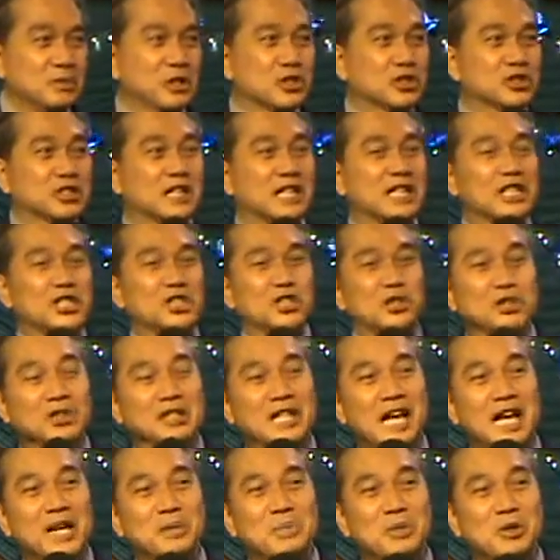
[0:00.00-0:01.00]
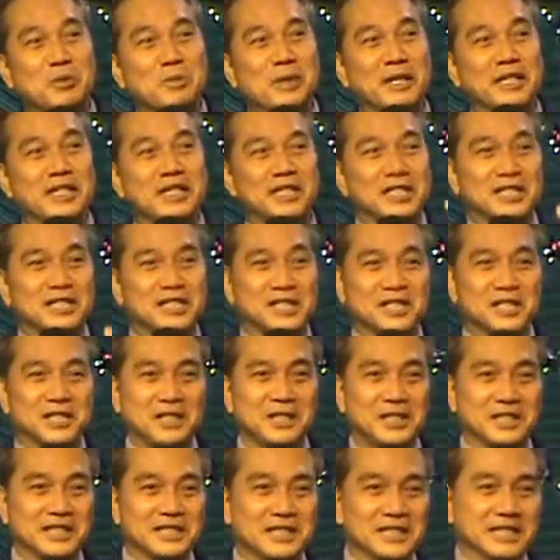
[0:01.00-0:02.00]
Because there is no dull moment in this
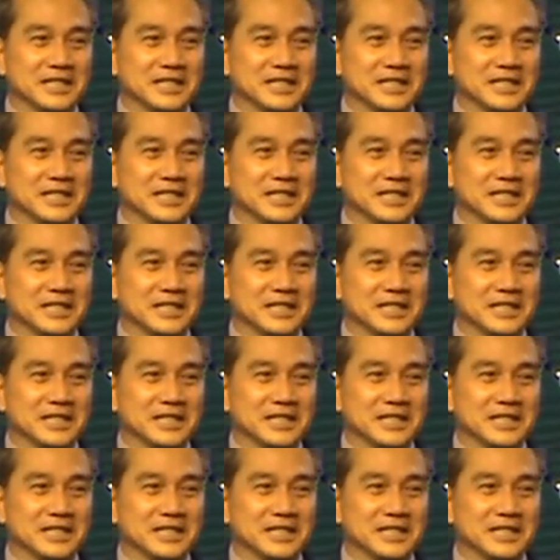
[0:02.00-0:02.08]
church.